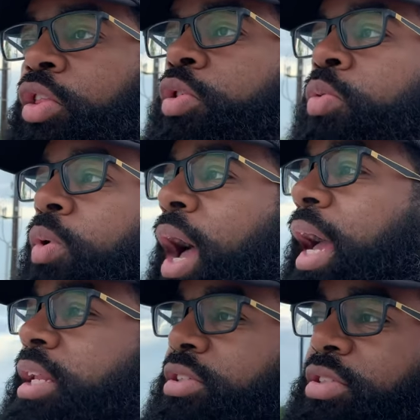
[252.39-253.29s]
The
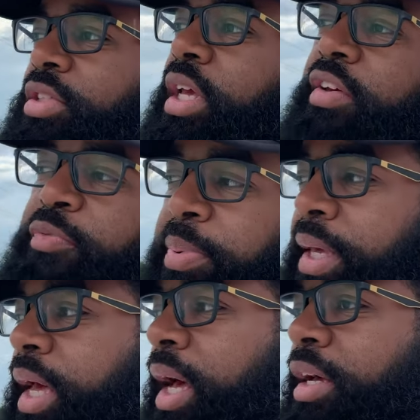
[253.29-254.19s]
ride is stiff
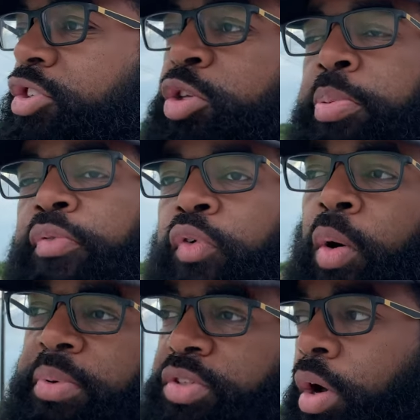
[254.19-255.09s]
because it's a
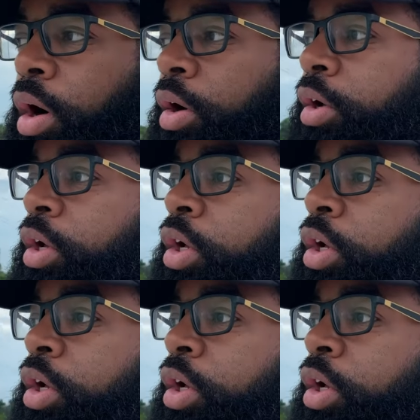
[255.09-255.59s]
performance car.